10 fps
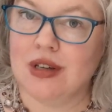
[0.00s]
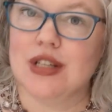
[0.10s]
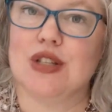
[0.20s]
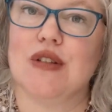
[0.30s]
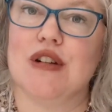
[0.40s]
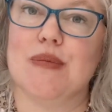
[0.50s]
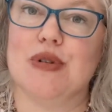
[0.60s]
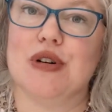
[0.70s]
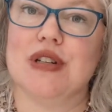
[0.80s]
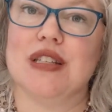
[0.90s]
So the
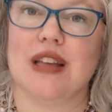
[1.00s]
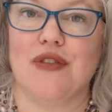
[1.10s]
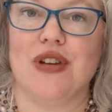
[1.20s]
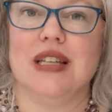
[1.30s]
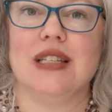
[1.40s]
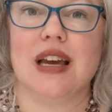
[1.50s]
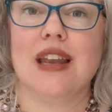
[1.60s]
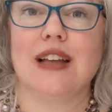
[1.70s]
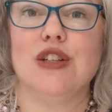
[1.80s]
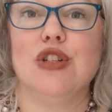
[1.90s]
number seven is
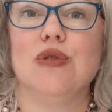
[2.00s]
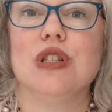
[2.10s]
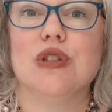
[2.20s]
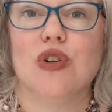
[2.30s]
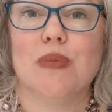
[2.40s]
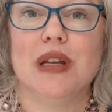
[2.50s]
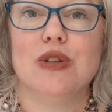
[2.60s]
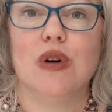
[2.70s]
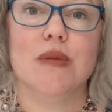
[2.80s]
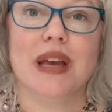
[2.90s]
connected to
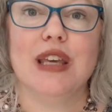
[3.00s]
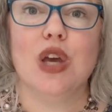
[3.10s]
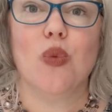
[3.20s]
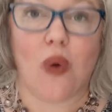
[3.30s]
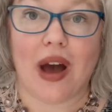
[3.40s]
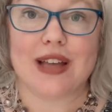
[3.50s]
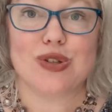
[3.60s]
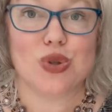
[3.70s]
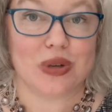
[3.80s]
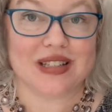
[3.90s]
discernment or making
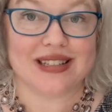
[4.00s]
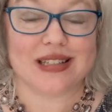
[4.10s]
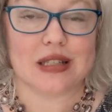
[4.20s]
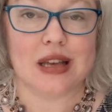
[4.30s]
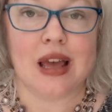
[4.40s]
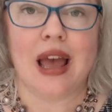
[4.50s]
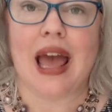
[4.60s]
wise choices.